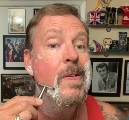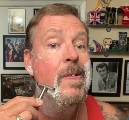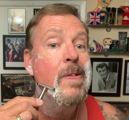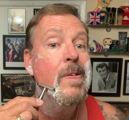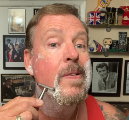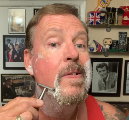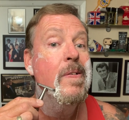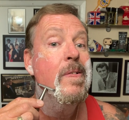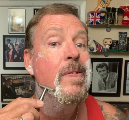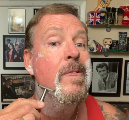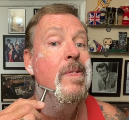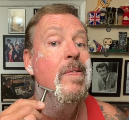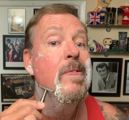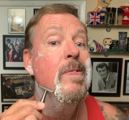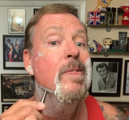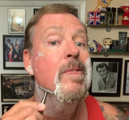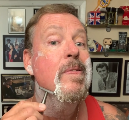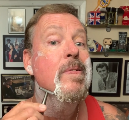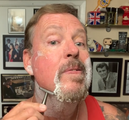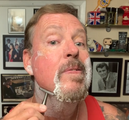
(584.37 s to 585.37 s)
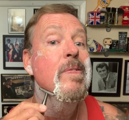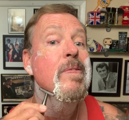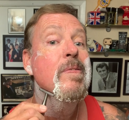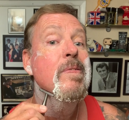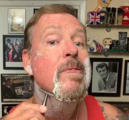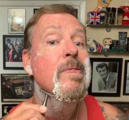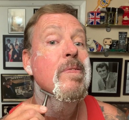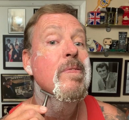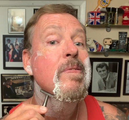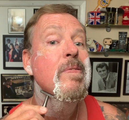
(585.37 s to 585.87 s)

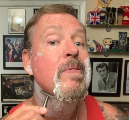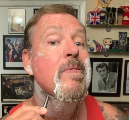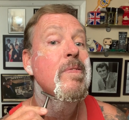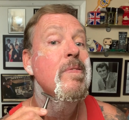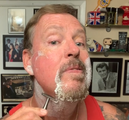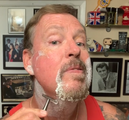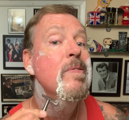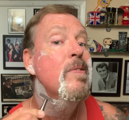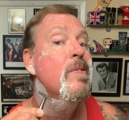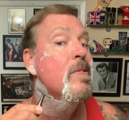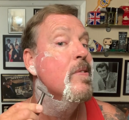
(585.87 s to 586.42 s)
[no speech]